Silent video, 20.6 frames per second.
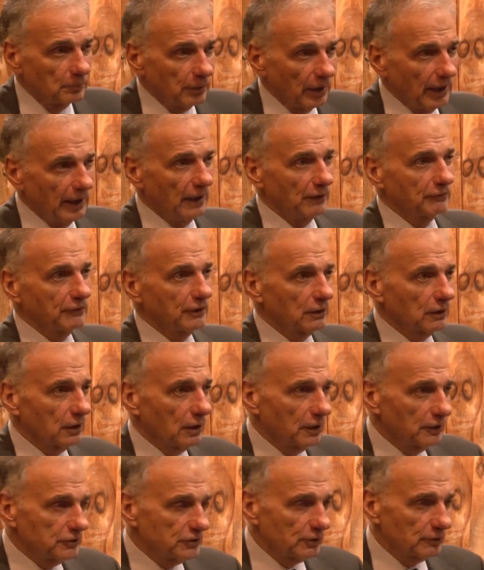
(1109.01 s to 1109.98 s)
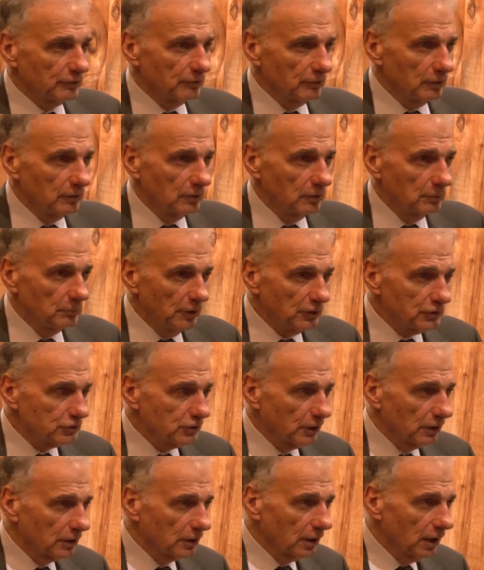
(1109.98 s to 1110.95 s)
by having a larger
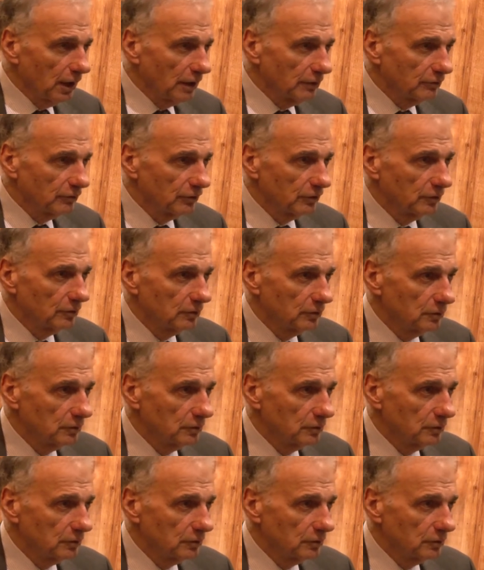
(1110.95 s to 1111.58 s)
mission in life.